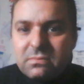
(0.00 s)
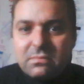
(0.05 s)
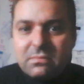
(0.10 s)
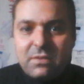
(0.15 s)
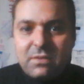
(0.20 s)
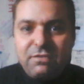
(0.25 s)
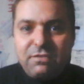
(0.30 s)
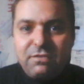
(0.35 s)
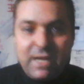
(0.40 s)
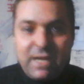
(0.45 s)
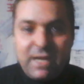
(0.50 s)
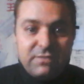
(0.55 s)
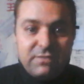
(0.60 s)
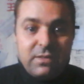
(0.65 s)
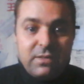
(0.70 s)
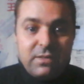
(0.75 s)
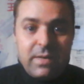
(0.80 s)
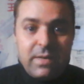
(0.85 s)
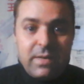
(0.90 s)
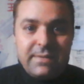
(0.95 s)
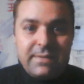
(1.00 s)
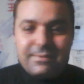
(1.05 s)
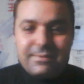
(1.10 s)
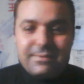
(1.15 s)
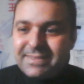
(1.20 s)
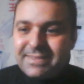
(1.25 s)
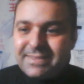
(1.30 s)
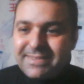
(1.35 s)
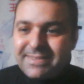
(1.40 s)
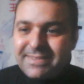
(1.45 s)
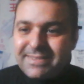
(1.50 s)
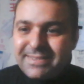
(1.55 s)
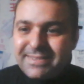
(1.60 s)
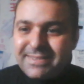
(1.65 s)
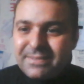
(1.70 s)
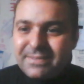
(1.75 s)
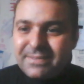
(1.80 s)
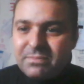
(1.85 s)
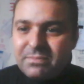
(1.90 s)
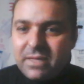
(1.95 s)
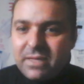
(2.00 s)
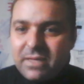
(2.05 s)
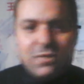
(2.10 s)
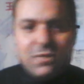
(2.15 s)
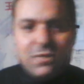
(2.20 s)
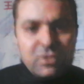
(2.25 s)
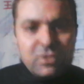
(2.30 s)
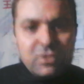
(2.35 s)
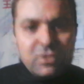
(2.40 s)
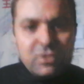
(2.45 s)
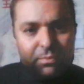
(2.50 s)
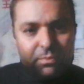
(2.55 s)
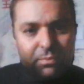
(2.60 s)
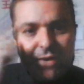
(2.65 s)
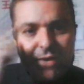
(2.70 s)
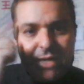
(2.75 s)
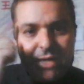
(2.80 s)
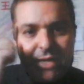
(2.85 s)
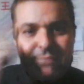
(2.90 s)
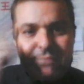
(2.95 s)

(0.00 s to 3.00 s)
fight very well and use the brain.